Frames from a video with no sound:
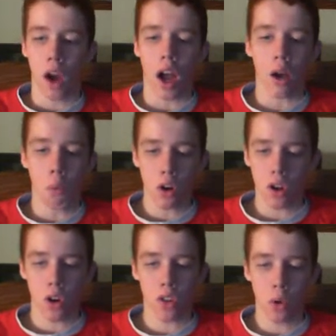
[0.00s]
I want to
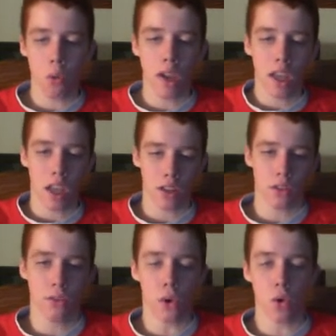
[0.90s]
on the
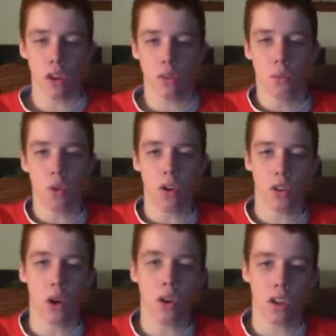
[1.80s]
weekends focus more on
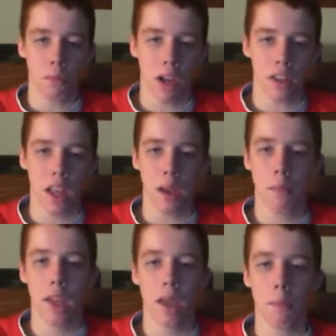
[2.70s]
talking about the
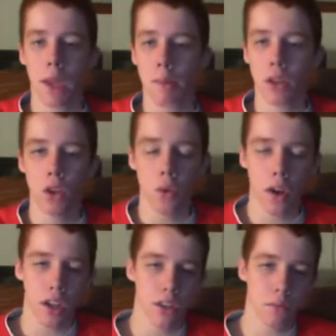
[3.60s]
NBA, maybe
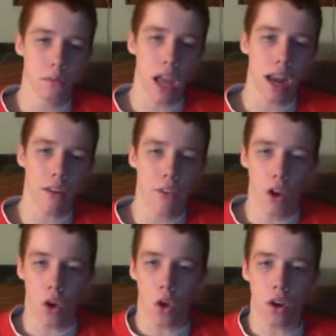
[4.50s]
doing some
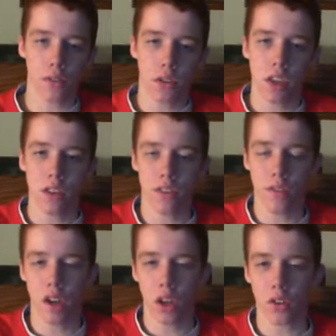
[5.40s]
NFL off-season
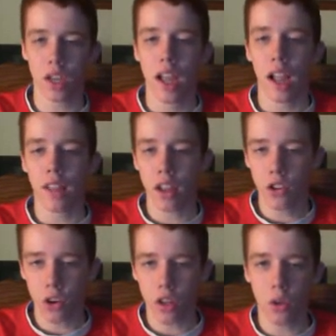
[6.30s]
videos, and then
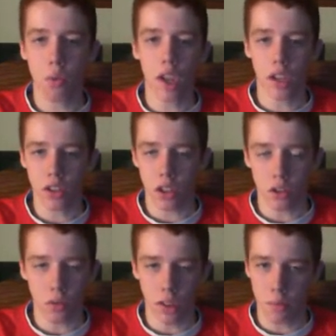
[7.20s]
during the week still
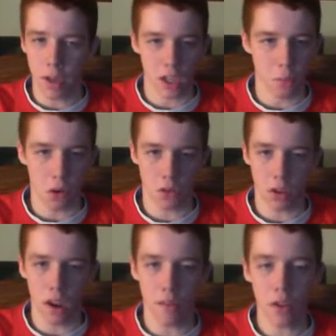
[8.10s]
doing the baseball.
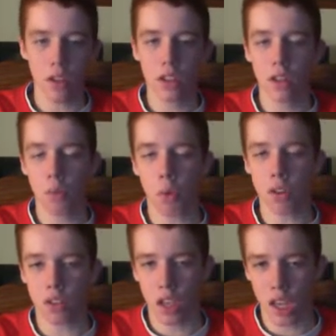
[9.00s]
So
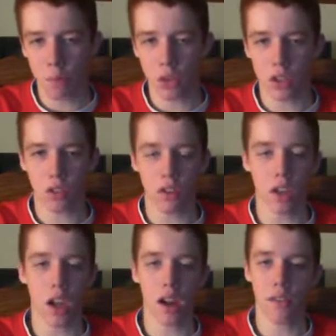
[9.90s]
everyone's team will still get
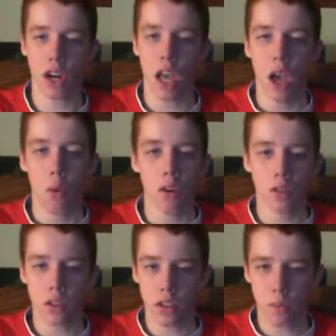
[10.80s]
covered.
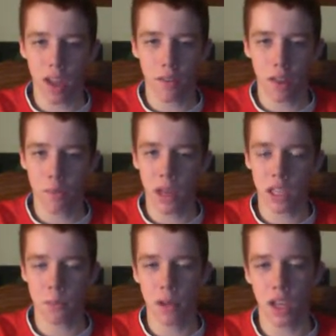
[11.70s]
We'll still be having the
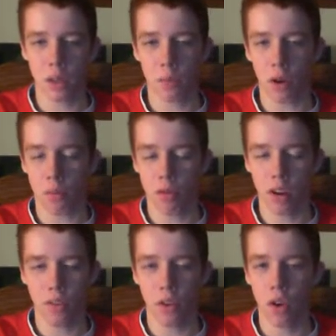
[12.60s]
best baseball
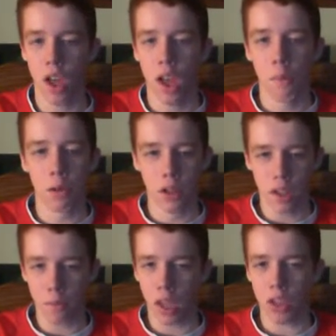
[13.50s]
preview.
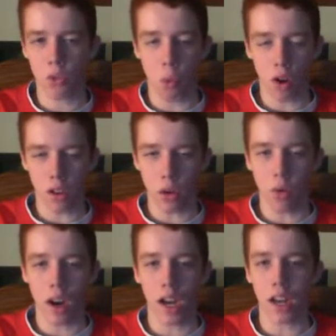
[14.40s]
Believe me, it's worth the
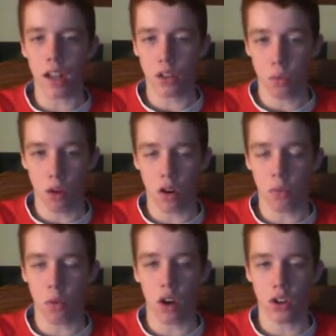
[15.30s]
wait and it's worth
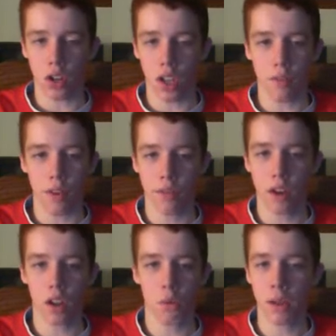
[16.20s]
watching every
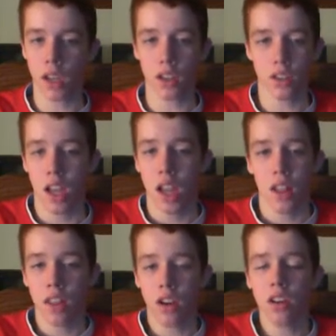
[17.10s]
video because
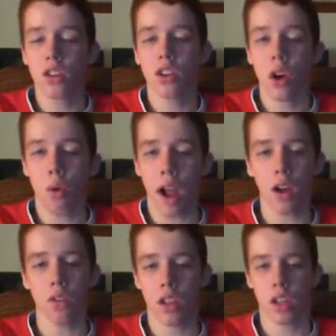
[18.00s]
there is no
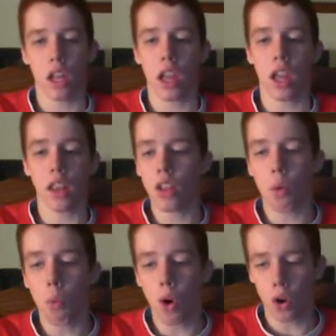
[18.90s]
outlet in the
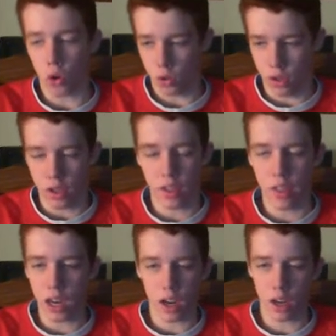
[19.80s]
world
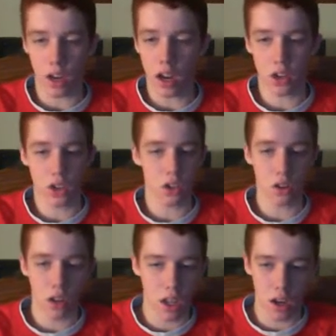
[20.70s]
that not just
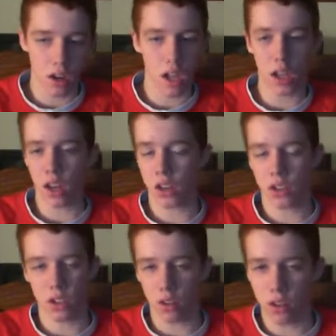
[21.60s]
on the internet, not
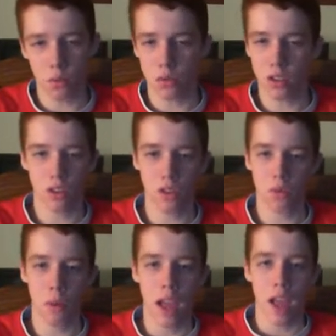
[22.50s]
just on
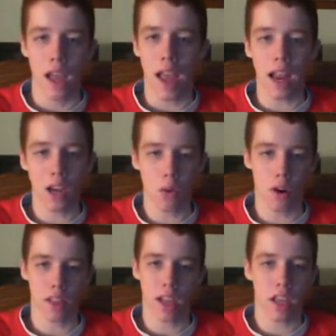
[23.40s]
YouTube,
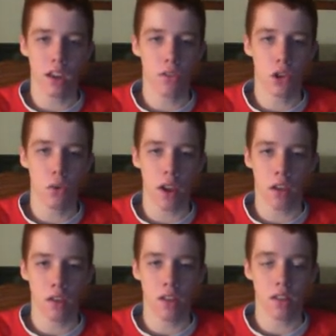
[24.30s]
anywhere that gives you
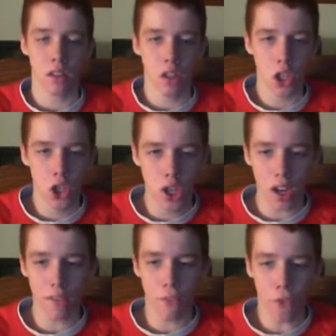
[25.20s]
a
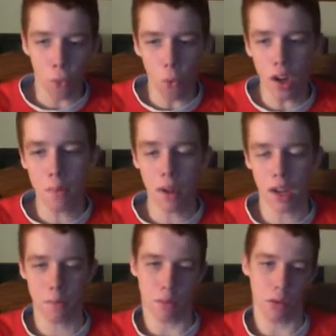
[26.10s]
legit 40
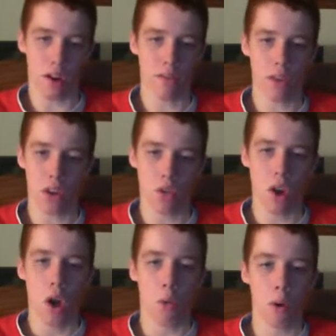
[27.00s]
minute preview
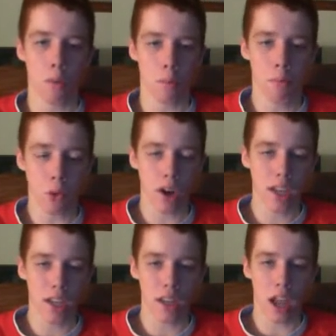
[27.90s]
where we're
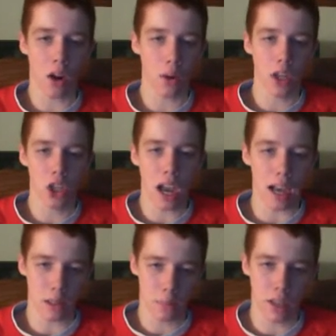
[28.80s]
breaking down each
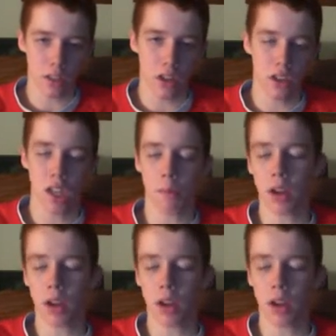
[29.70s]
aspect of your team.